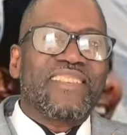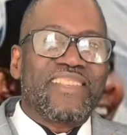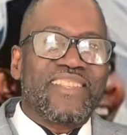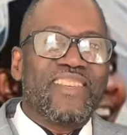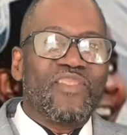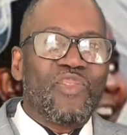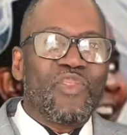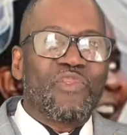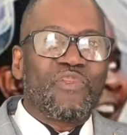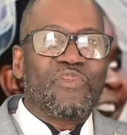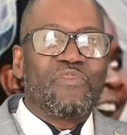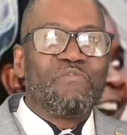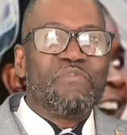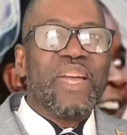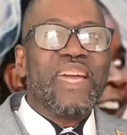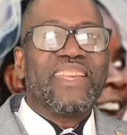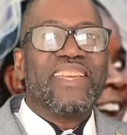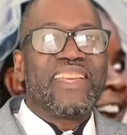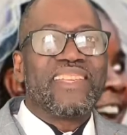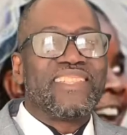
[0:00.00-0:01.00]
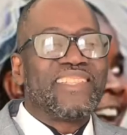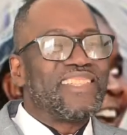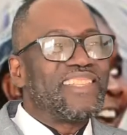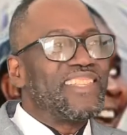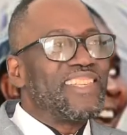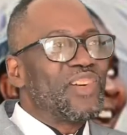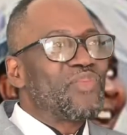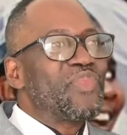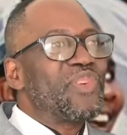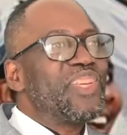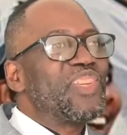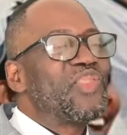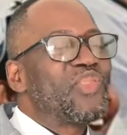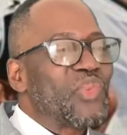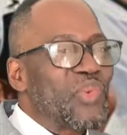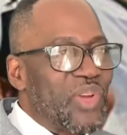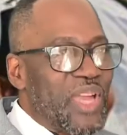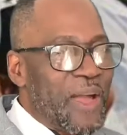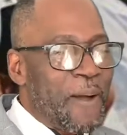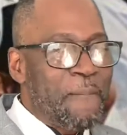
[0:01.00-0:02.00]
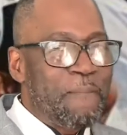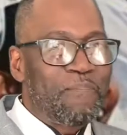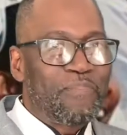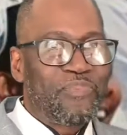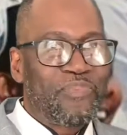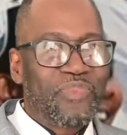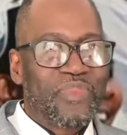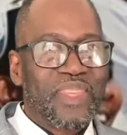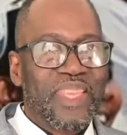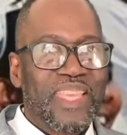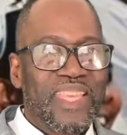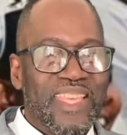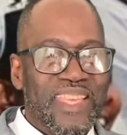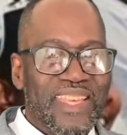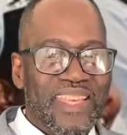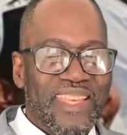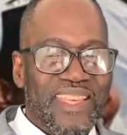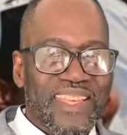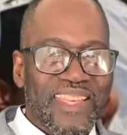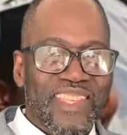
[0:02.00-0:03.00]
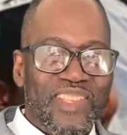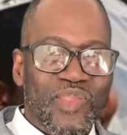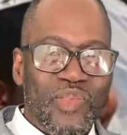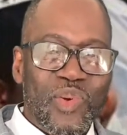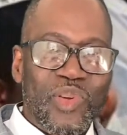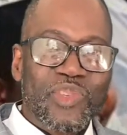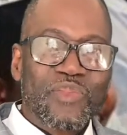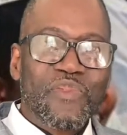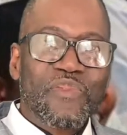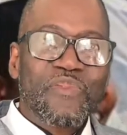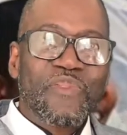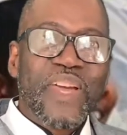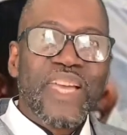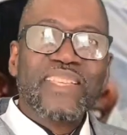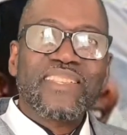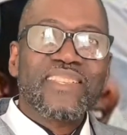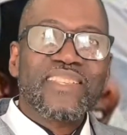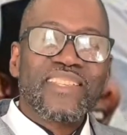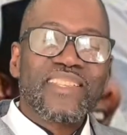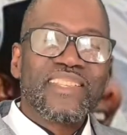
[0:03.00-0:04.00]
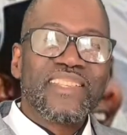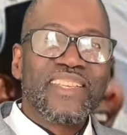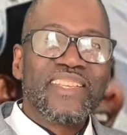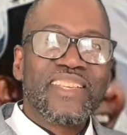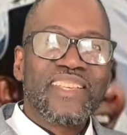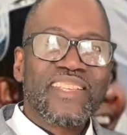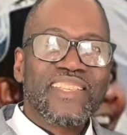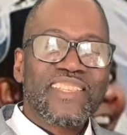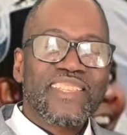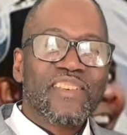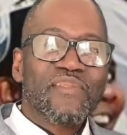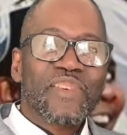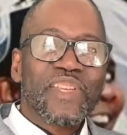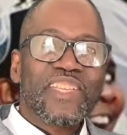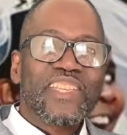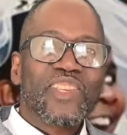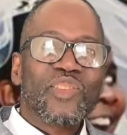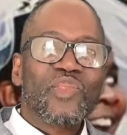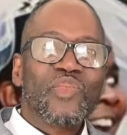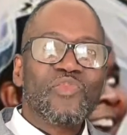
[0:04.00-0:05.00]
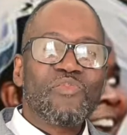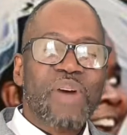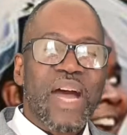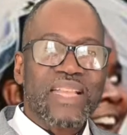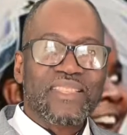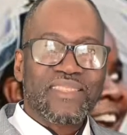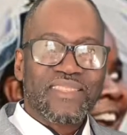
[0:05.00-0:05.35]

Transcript: of marriage you enjoy is those first 72 months.